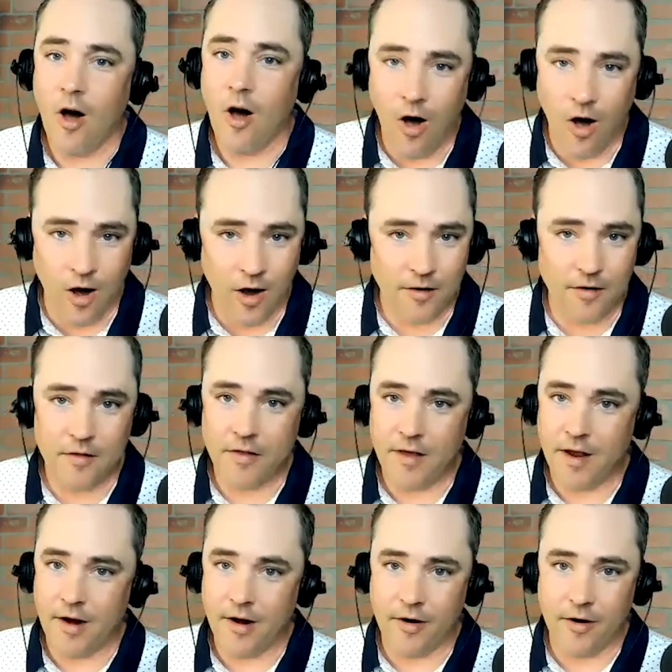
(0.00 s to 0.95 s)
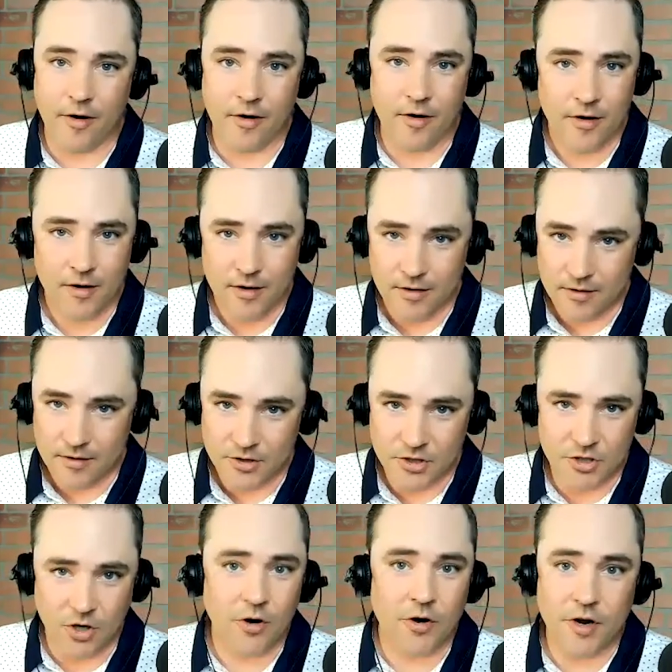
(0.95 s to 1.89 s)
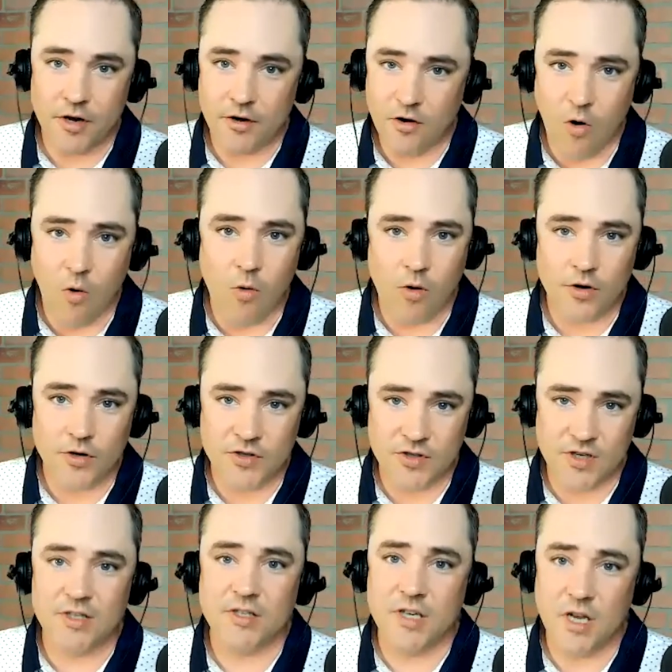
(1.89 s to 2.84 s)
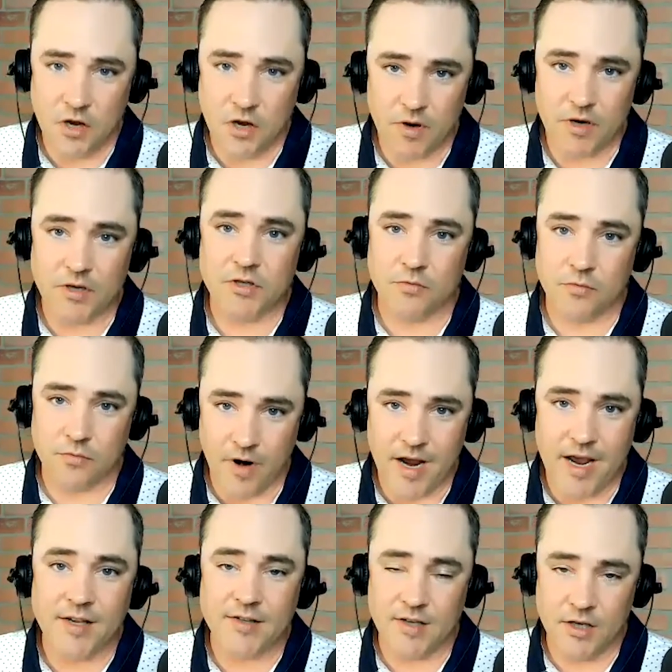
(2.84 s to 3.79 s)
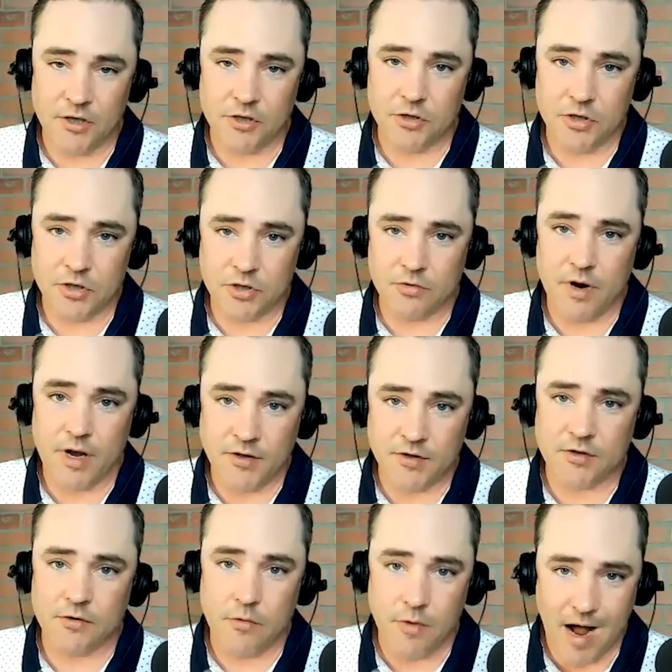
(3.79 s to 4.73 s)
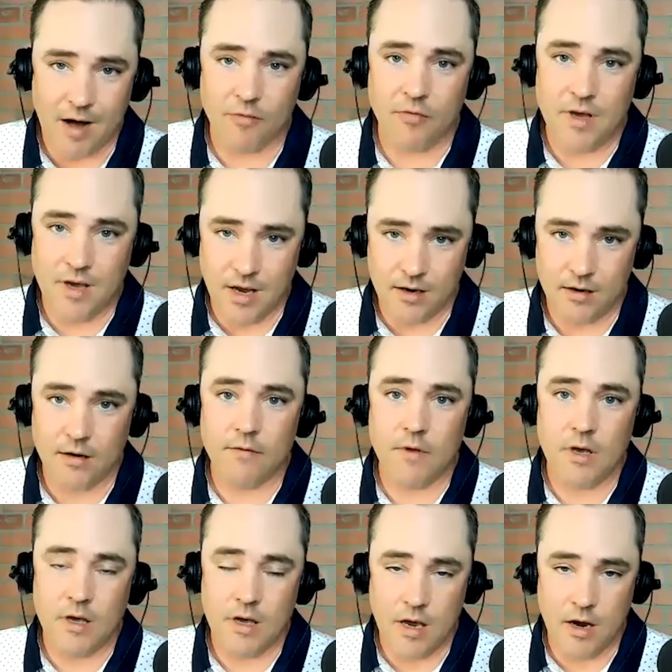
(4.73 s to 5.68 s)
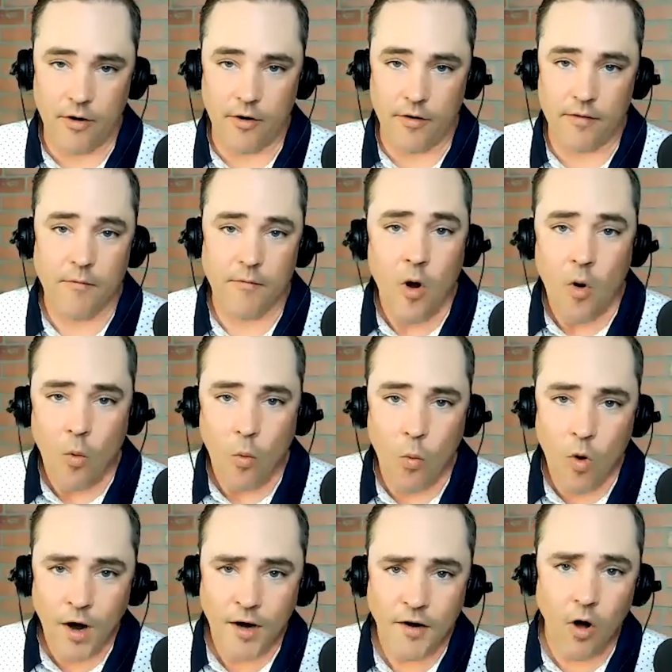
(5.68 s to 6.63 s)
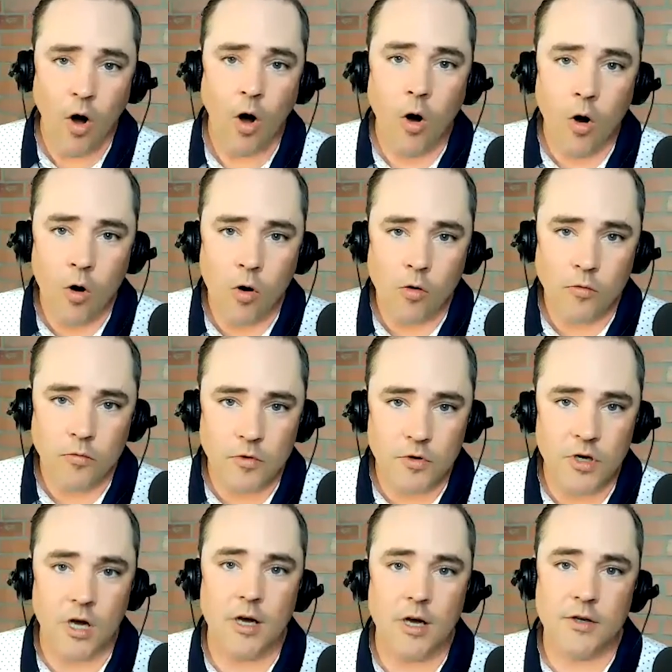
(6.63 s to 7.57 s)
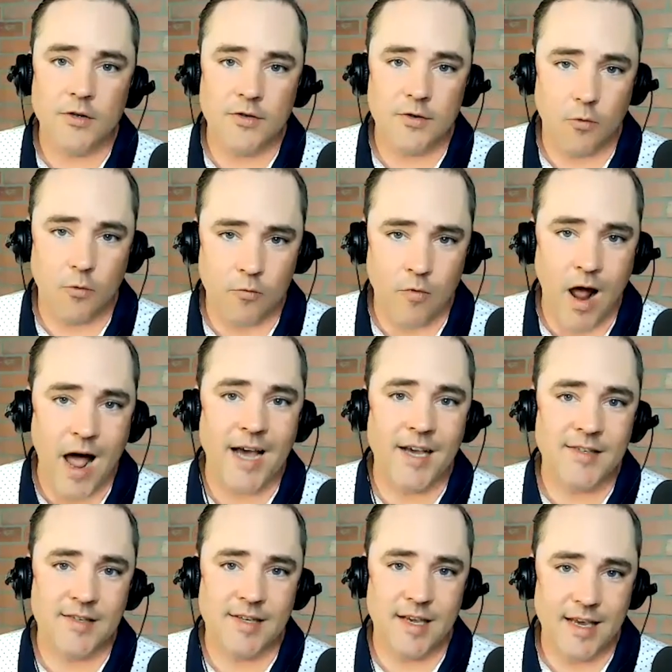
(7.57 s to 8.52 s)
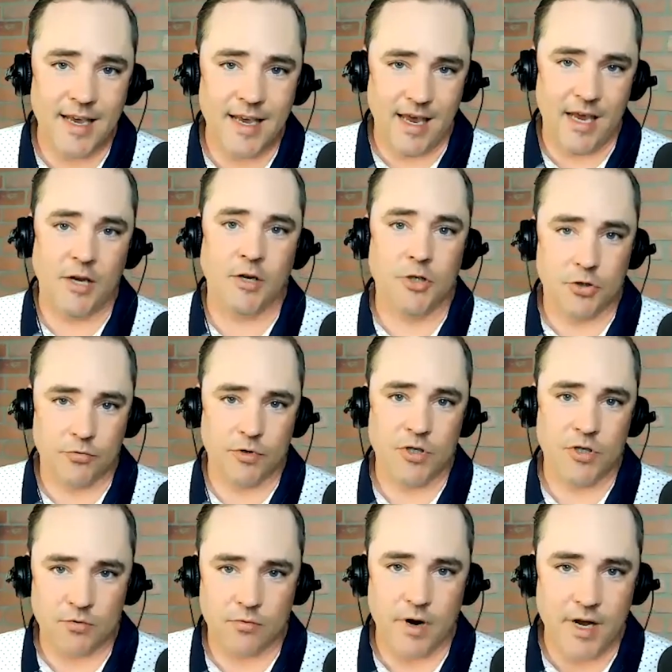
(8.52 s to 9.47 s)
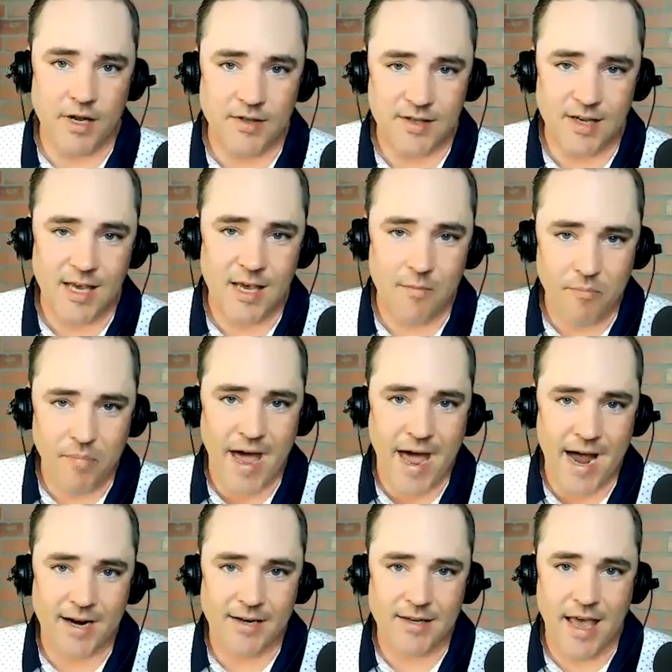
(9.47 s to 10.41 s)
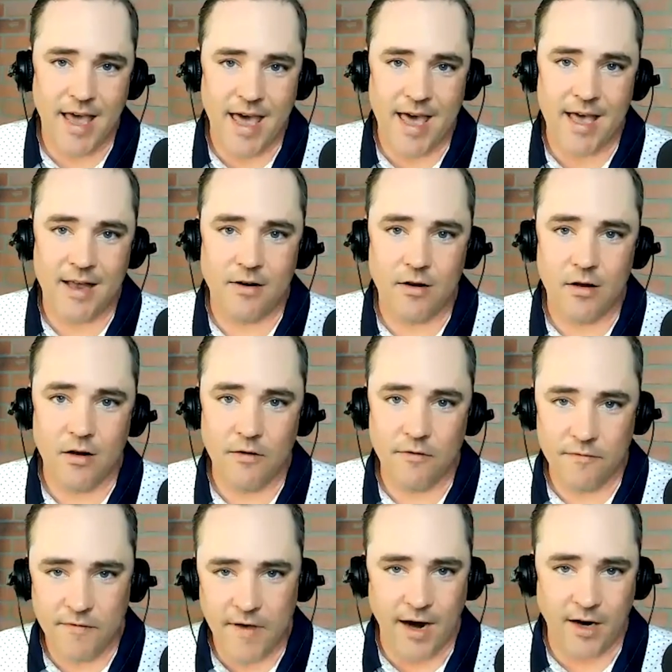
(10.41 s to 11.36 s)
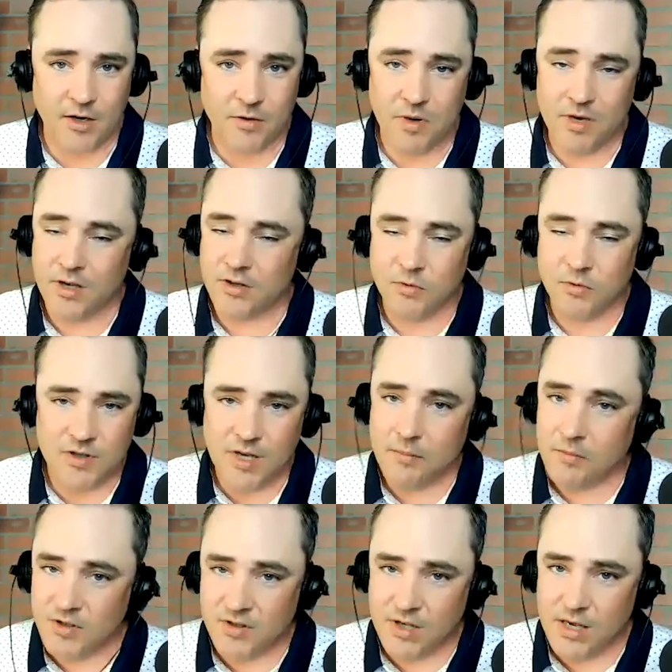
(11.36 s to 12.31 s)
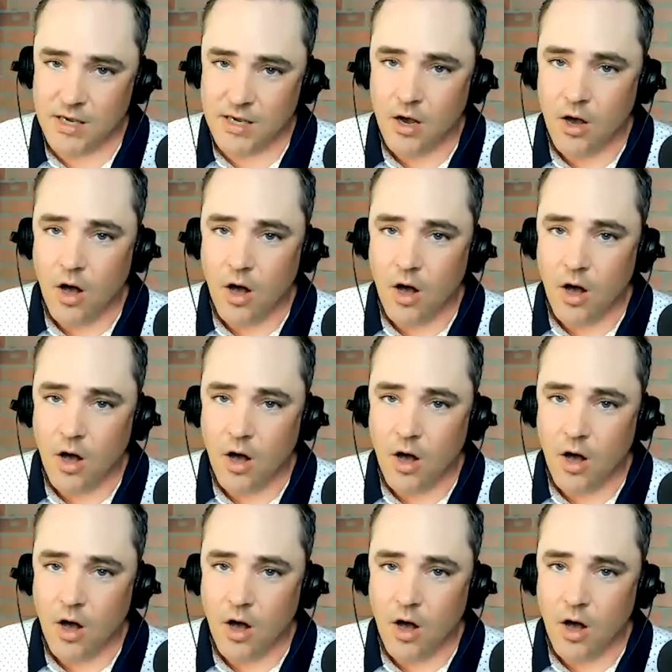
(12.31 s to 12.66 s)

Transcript: on their charted course continuing to raise interest rates throughout the end of the year. What all does rising interest rates impact and affect? Because we seem to see